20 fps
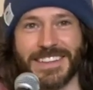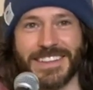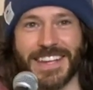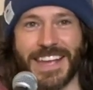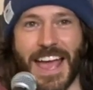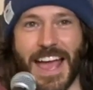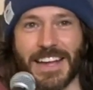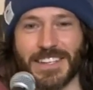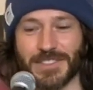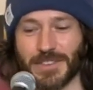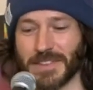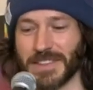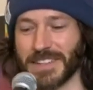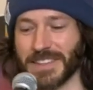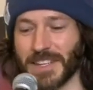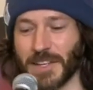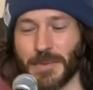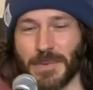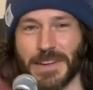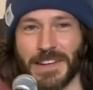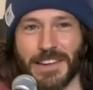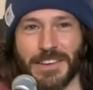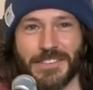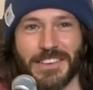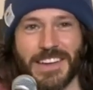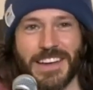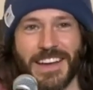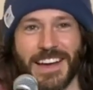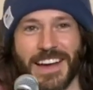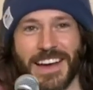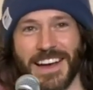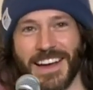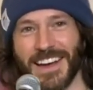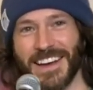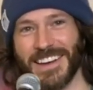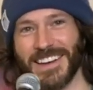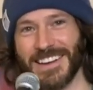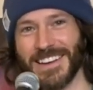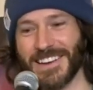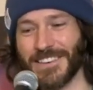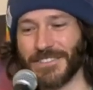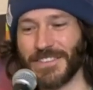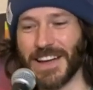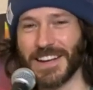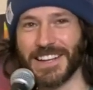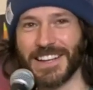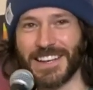cast with a little bit of fa la